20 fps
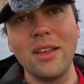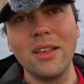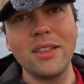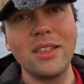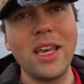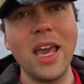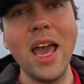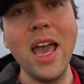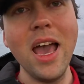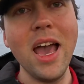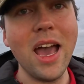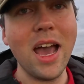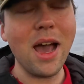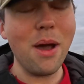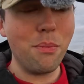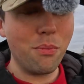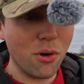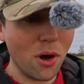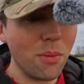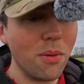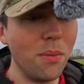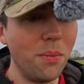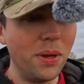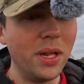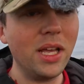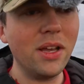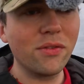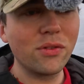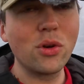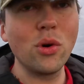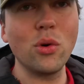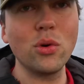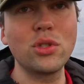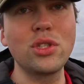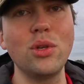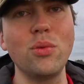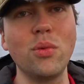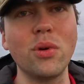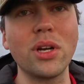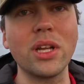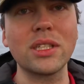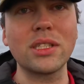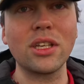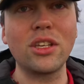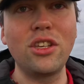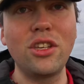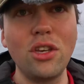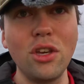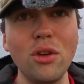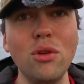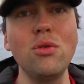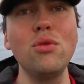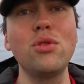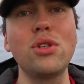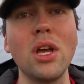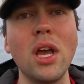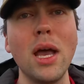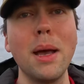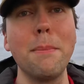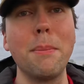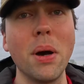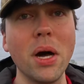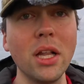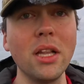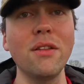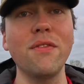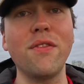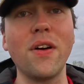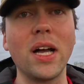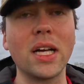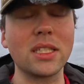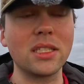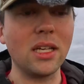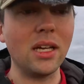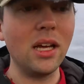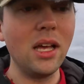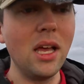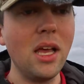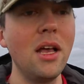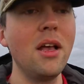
Yeah, probably, of course you would. It's a huge pull factor.